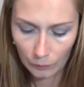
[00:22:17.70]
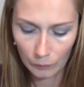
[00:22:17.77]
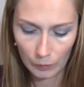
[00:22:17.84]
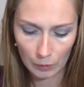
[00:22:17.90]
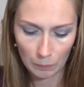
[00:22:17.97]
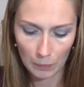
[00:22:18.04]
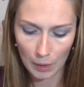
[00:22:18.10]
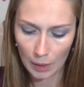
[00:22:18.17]

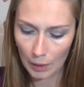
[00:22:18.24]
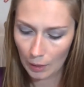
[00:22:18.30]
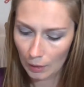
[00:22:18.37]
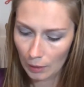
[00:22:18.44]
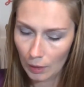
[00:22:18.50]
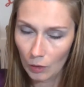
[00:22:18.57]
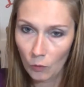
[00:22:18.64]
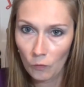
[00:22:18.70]
with
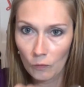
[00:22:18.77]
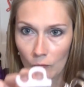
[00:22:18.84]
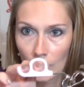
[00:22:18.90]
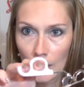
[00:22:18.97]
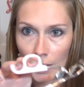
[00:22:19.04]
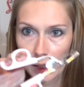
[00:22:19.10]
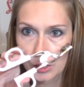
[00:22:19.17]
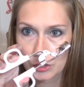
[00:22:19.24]
my e.l.f.
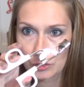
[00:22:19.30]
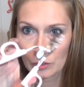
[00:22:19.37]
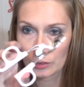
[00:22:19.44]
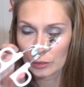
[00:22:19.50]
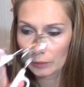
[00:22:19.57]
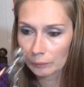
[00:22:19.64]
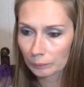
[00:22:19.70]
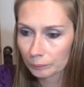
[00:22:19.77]
eyelash
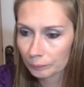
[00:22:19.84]
curler.